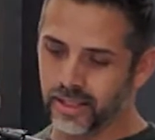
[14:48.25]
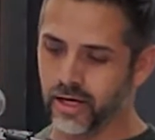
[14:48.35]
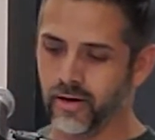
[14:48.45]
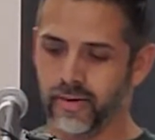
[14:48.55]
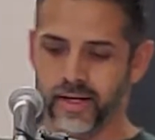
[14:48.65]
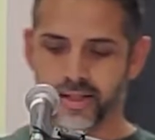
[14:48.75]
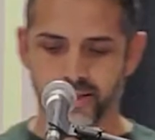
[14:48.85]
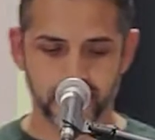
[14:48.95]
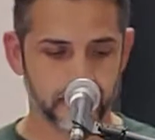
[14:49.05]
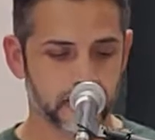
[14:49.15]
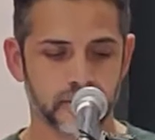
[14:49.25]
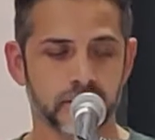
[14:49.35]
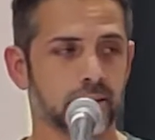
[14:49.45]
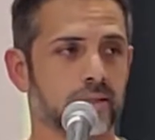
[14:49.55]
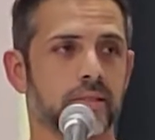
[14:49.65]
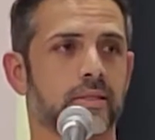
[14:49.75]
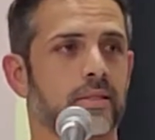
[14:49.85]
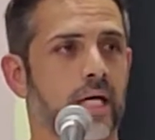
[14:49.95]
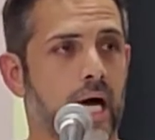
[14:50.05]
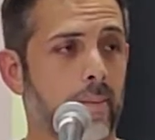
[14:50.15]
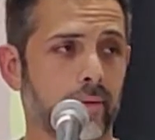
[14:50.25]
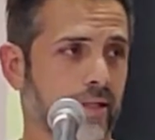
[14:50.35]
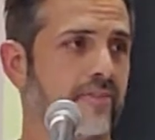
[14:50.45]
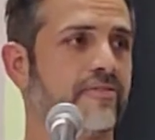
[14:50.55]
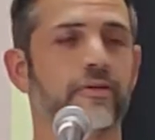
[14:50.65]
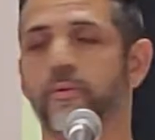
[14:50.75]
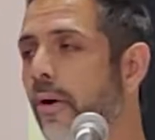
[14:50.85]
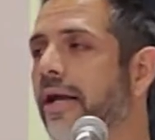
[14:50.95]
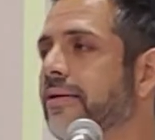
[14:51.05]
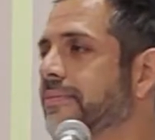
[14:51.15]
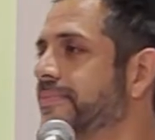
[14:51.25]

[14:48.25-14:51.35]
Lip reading: know, I'm looking for the one.